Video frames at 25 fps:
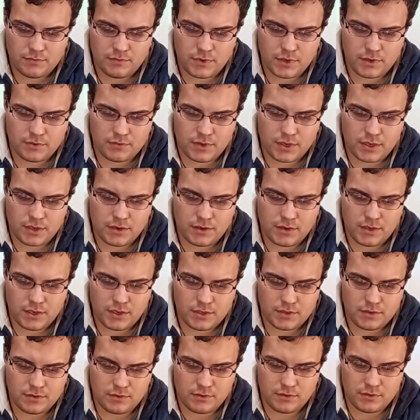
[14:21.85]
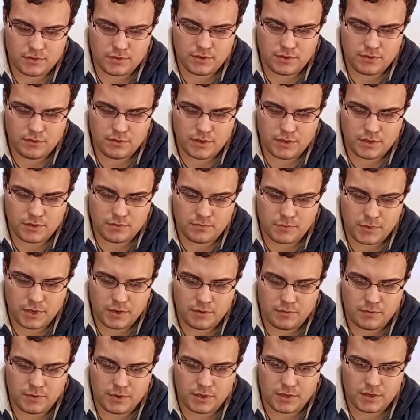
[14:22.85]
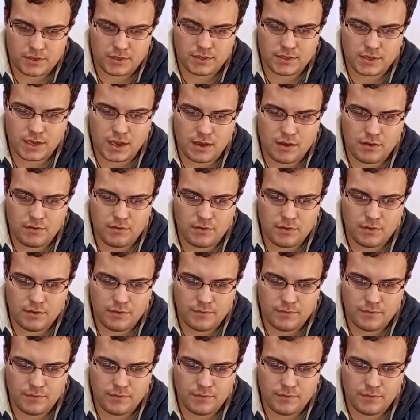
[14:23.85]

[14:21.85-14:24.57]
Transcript: what we can test also is maybe the sound.